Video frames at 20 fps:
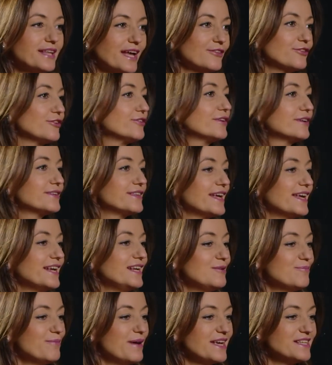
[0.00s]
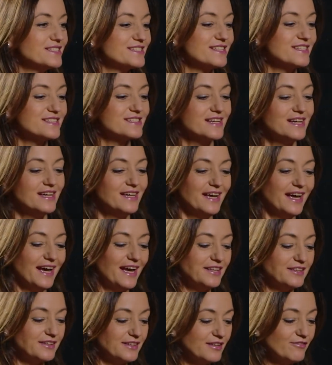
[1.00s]
that on a daily basis.
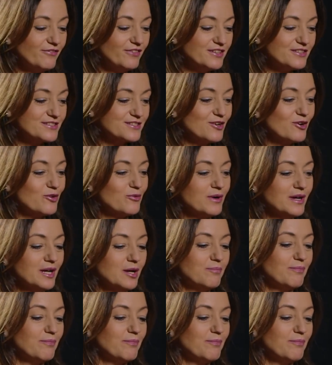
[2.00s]
And even so,